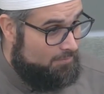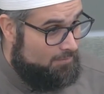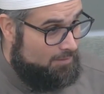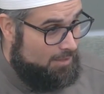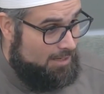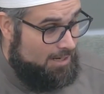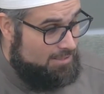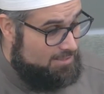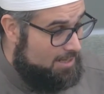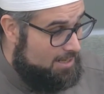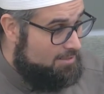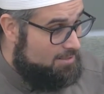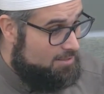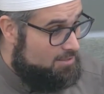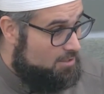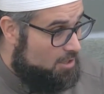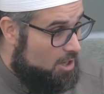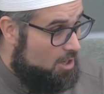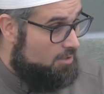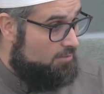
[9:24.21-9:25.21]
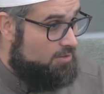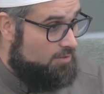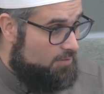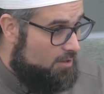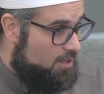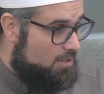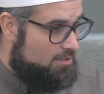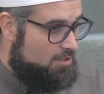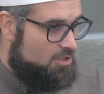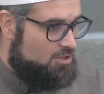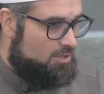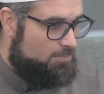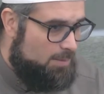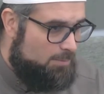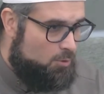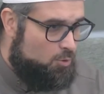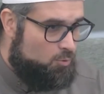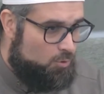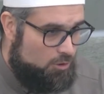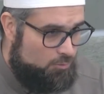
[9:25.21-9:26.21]
And I say this to all of the volunteers and the
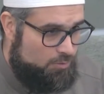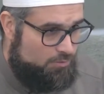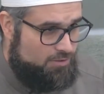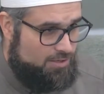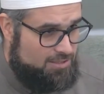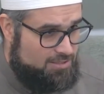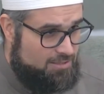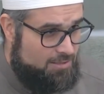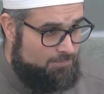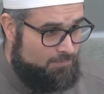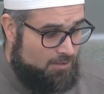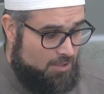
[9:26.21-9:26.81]
people who work with us.